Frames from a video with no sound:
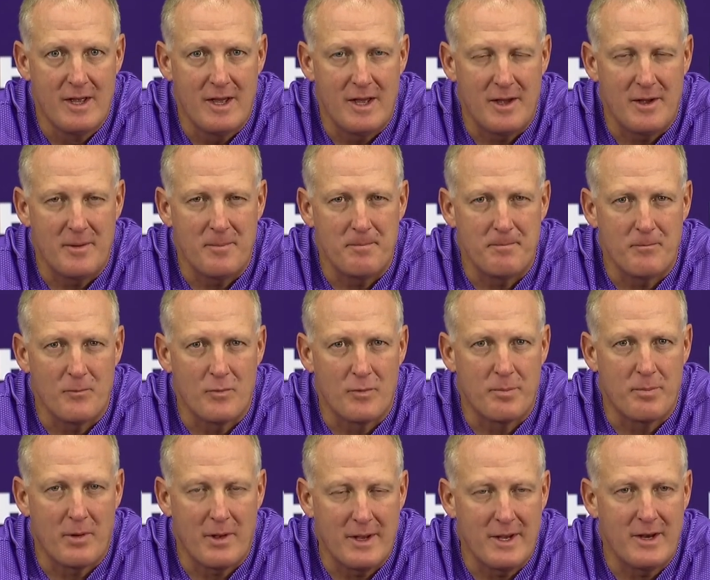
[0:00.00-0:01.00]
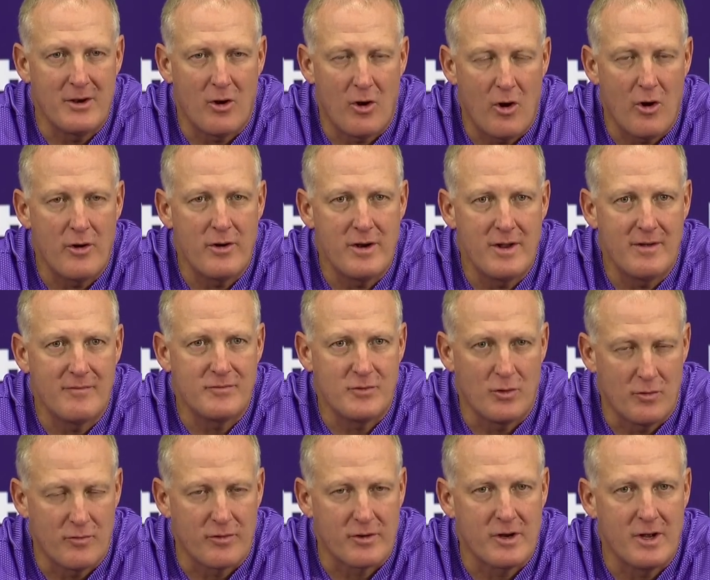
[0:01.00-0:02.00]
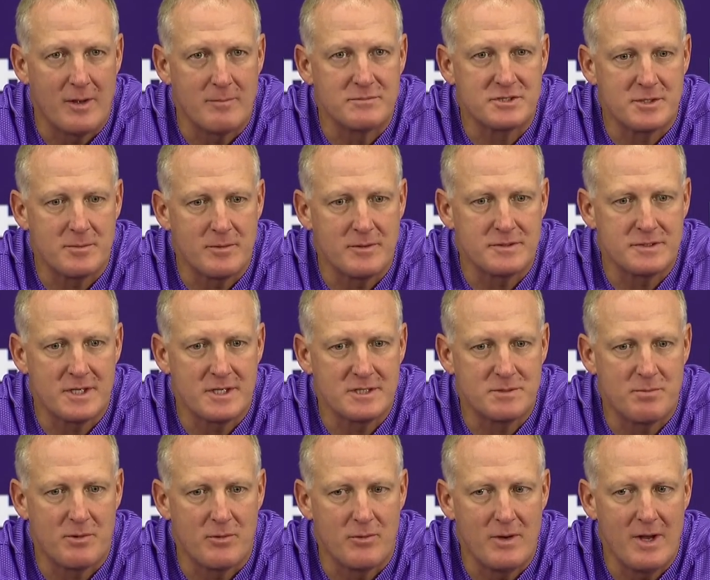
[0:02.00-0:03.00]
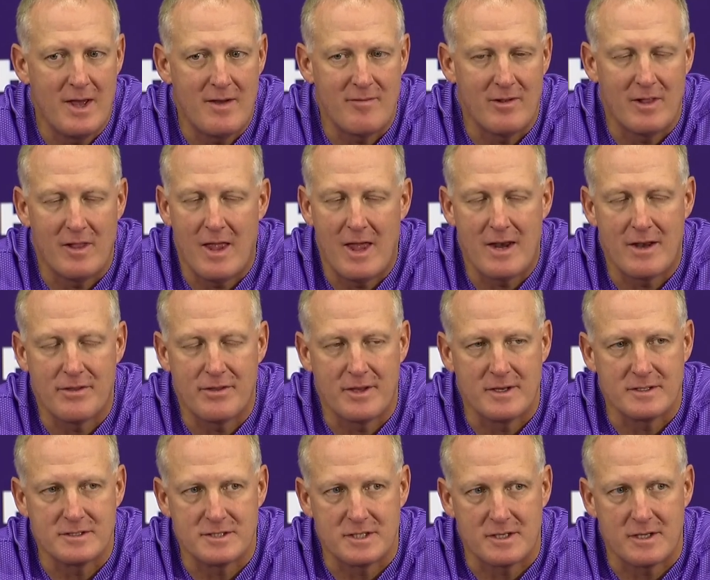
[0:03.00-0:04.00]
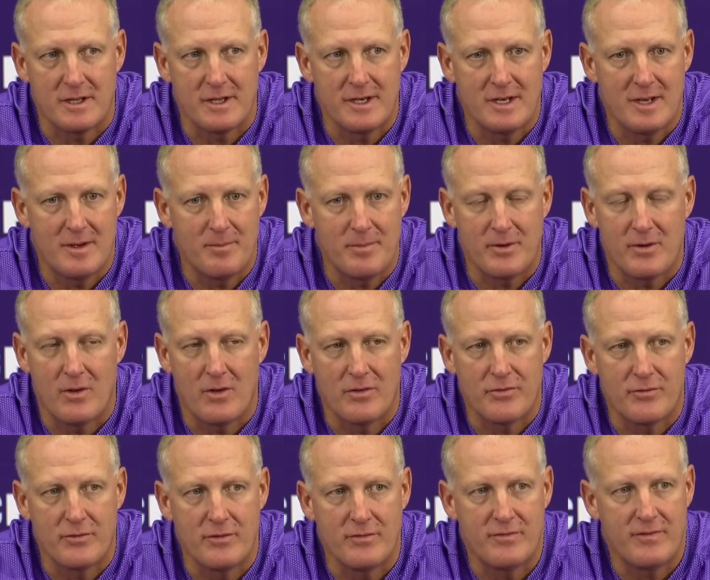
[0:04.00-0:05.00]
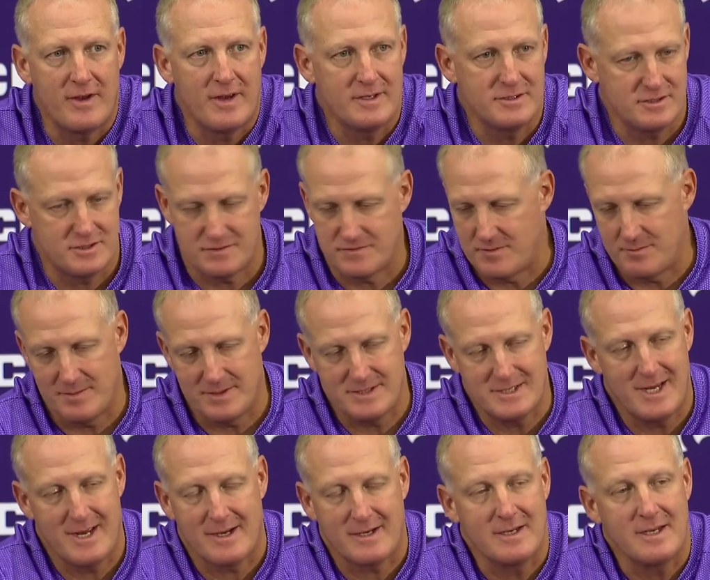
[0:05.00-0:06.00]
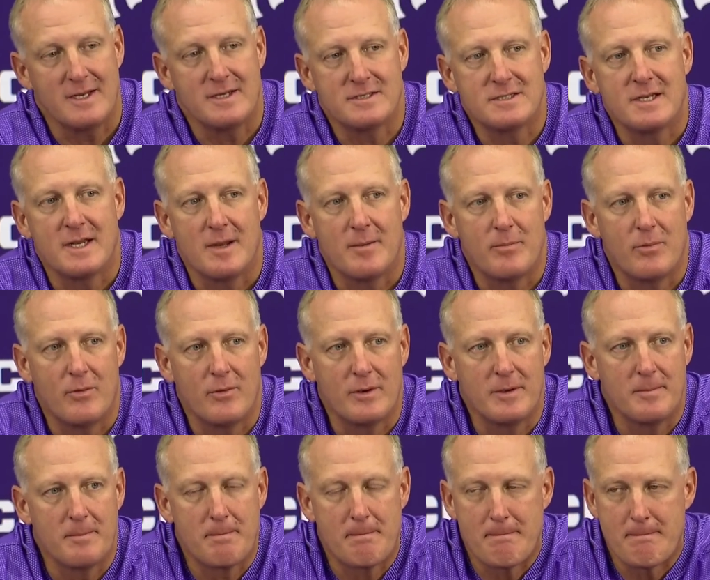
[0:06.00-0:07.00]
Um, we're playing hard enough to overcome some of those things, but we have a lot of things to clean up in all three phases from a technique standpoint.